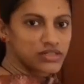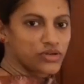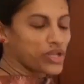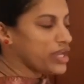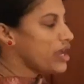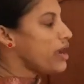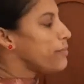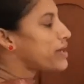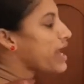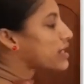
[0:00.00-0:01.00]
Okay.
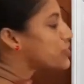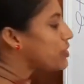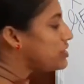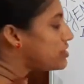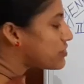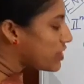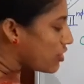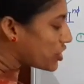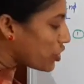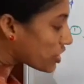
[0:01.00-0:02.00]
But actually this will
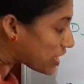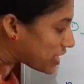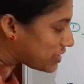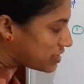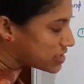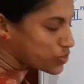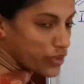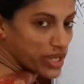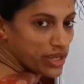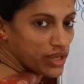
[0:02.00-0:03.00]
not occur in this
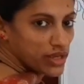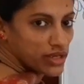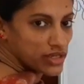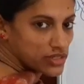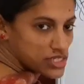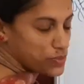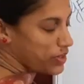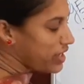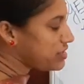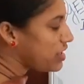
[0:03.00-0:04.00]
way, in this
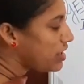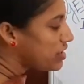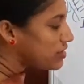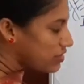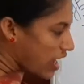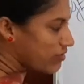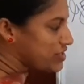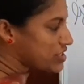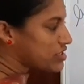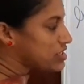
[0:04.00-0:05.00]
place. I
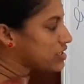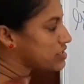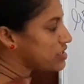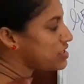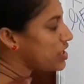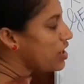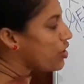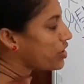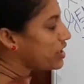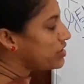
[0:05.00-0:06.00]
will just discuss it.
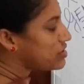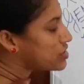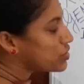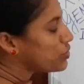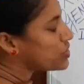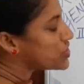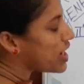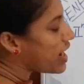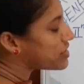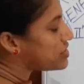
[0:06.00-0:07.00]
Okay. These two
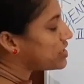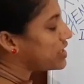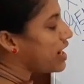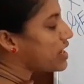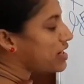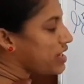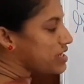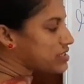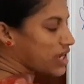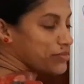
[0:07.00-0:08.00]
charged
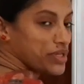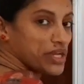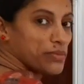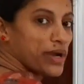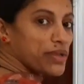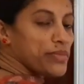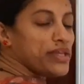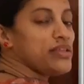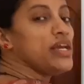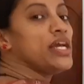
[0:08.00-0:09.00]
tRNAs come nearby
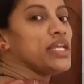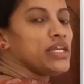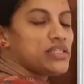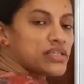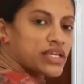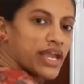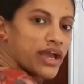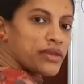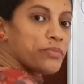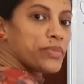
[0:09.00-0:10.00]
me. It
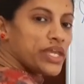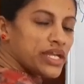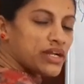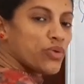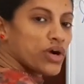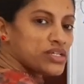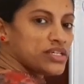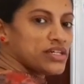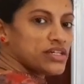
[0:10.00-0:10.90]
can make what?